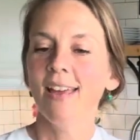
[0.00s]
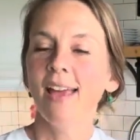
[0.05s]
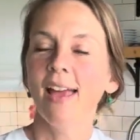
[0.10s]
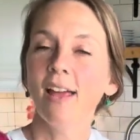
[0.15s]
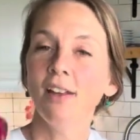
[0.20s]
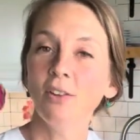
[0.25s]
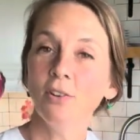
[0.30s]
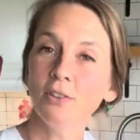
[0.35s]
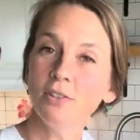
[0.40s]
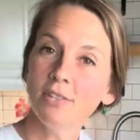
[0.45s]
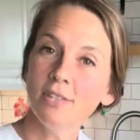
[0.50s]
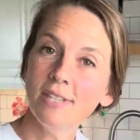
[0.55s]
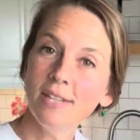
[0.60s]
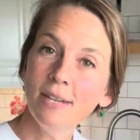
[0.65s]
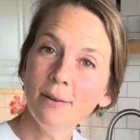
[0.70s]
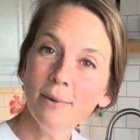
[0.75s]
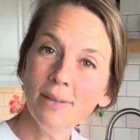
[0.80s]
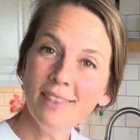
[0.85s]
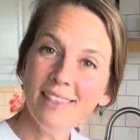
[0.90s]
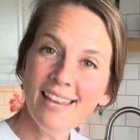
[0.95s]
and you'll see
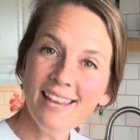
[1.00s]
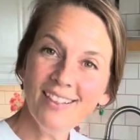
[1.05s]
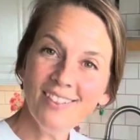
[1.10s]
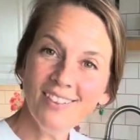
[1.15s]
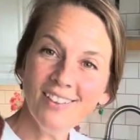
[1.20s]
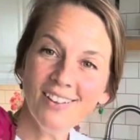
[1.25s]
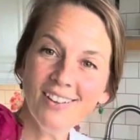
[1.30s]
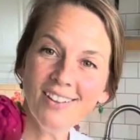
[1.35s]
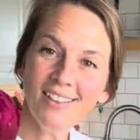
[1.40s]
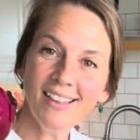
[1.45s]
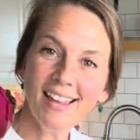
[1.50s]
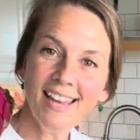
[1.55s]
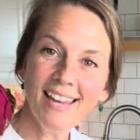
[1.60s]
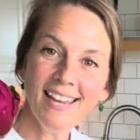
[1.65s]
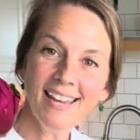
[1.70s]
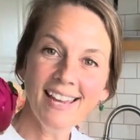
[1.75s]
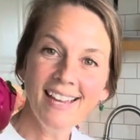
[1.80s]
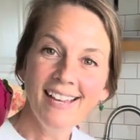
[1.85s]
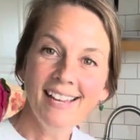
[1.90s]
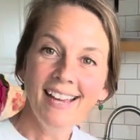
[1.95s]
what they look like.